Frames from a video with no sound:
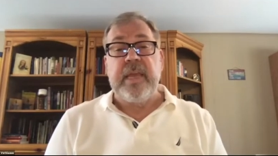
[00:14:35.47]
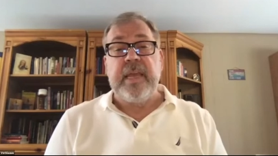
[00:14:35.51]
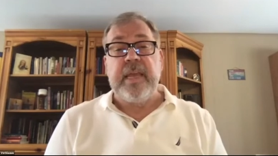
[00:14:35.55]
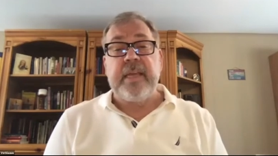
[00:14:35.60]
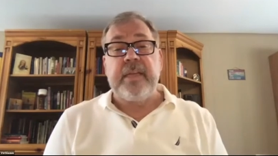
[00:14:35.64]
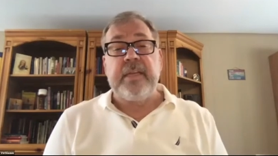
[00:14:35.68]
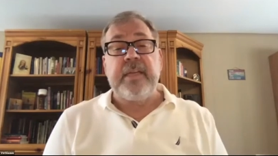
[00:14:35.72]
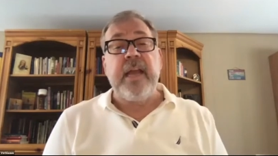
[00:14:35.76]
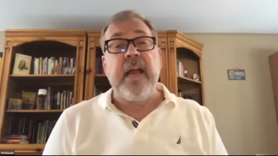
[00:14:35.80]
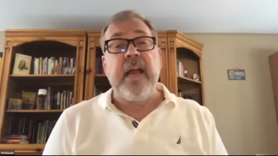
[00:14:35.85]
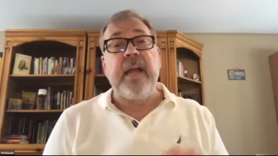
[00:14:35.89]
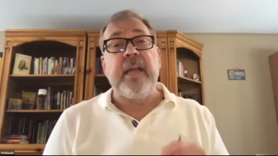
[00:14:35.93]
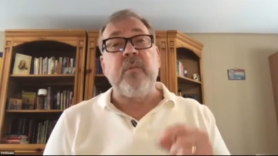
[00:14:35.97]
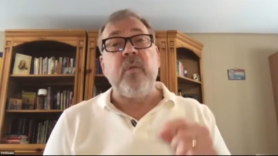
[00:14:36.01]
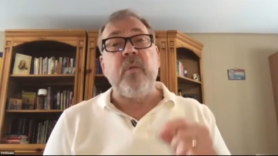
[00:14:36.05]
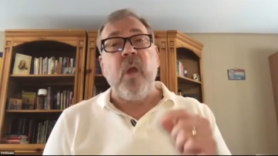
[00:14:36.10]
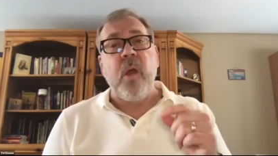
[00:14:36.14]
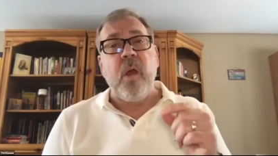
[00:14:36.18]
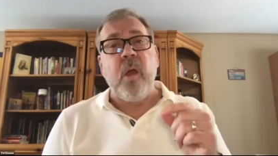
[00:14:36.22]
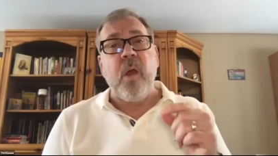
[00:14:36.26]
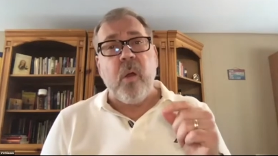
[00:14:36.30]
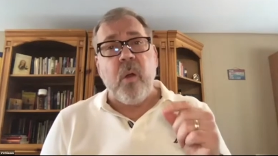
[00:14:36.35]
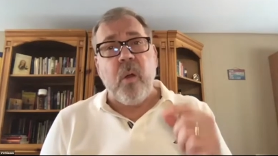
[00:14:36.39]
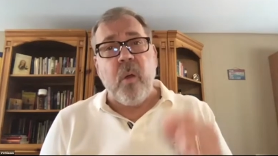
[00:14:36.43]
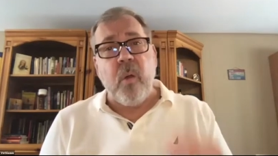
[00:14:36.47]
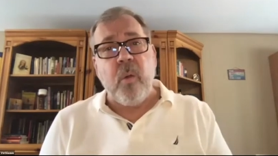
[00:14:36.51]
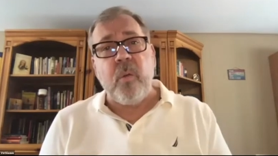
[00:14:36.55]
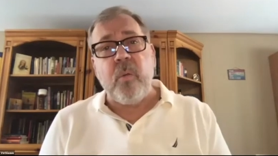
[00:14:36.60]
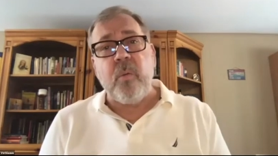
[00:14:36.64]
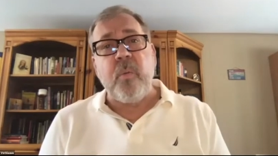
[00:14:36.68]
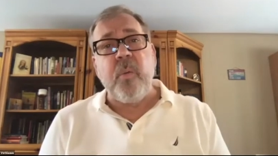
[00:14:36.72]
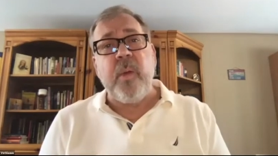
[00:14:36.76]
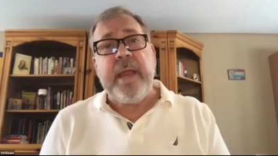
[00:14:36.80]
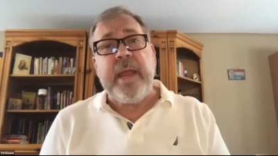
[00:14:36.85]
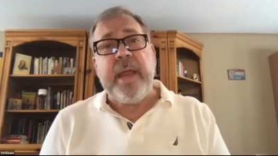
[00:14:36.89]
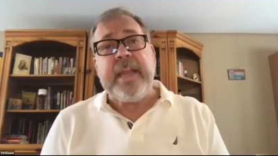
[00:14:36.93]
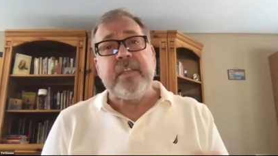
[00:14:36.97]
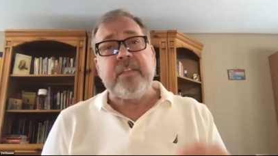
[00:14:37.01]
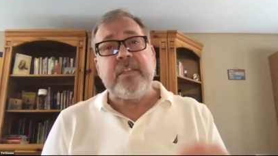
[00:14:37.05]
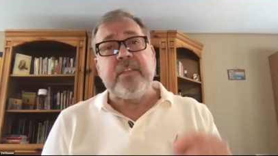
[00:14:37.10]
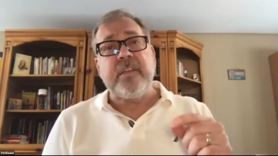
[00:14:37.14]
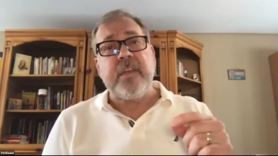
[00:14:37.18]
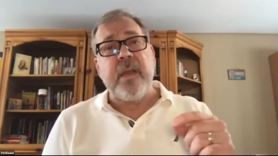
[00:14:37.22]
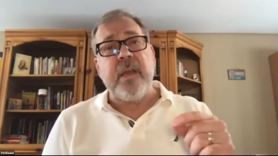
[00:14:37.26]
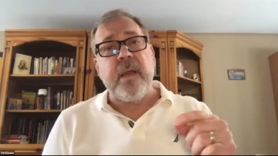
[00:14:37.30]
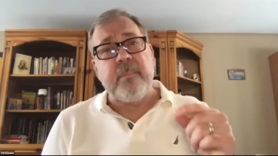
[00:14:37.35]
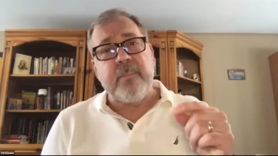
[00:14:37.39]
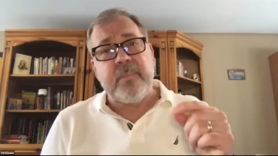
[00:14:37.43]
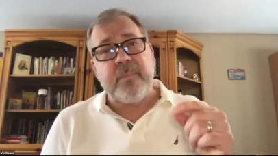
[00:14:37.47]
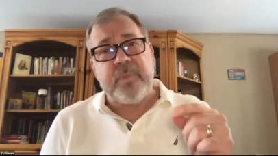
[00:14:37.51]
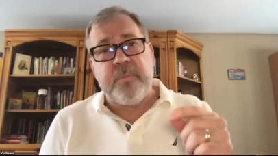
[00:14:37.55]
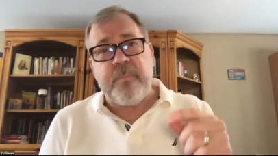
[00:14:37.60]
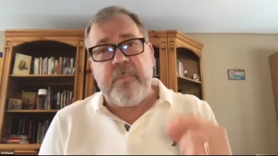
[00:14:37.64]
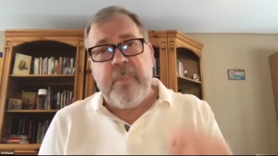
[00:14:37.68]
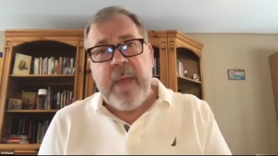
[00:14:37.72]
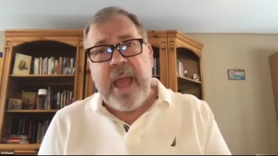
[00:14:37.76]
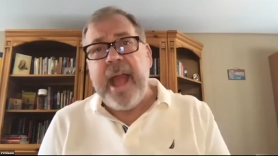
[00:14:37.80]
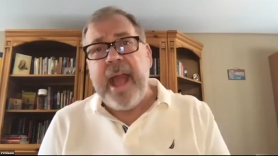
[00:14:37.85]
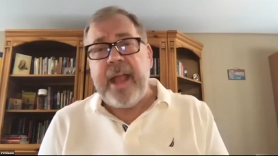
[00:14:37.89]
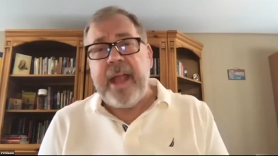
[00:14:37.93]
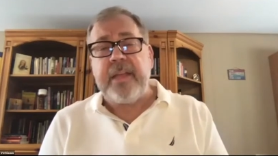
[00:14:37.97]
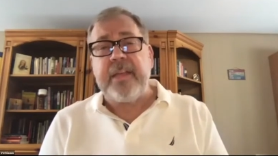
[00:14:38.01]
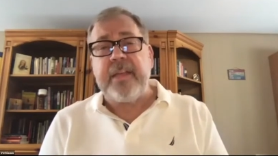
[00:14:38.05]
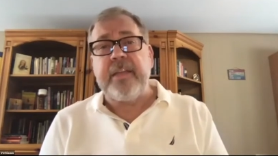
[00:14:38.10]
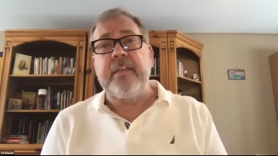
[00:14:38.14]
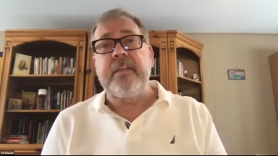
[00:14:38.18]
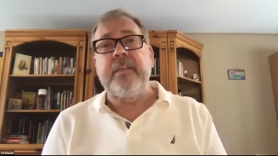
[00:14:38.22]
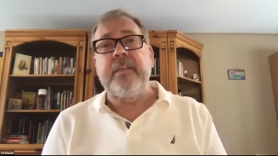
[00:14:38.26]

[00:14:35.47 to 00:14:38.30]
God always comes back,